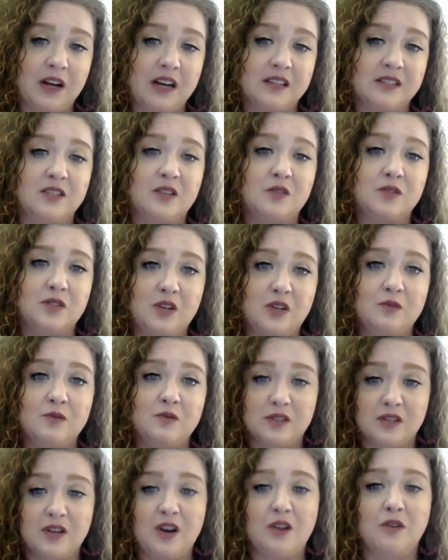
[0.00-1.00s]
And so
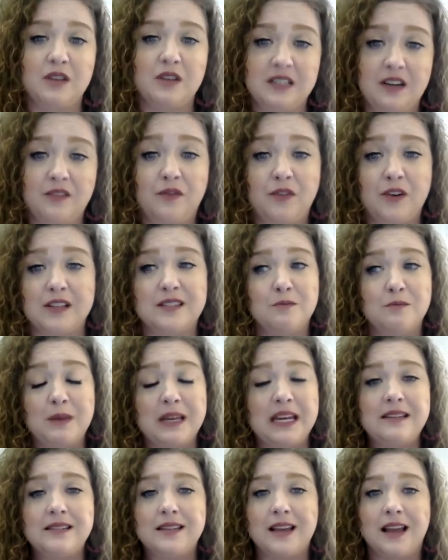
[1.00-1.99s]
students know the difference. And
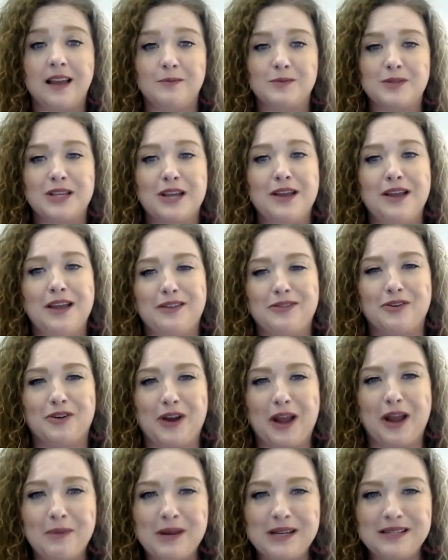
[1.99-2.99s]
many times they're
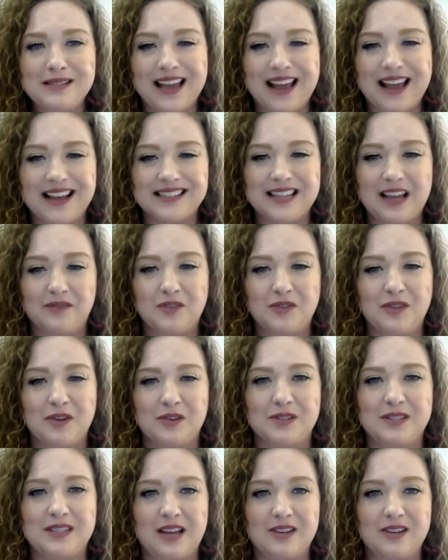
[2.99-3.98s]
coming to us after
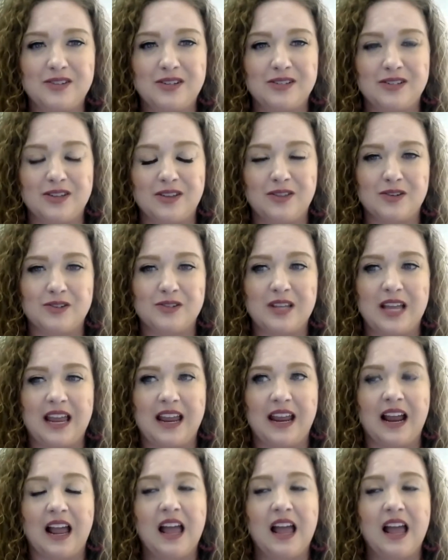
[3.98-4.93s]
those sessions and they're saying,